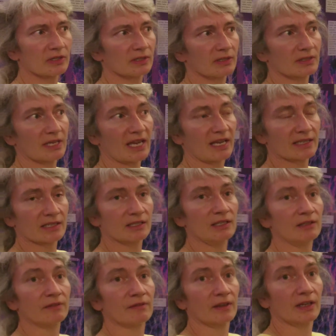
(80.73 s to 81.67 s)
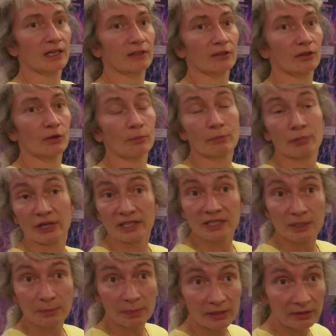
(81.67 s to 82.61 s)
It has an effect on
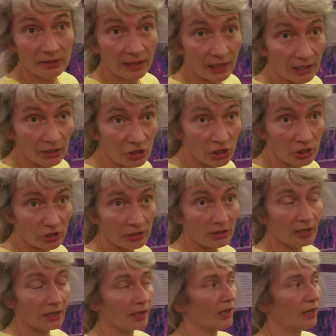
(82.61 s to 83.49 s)
precipitation,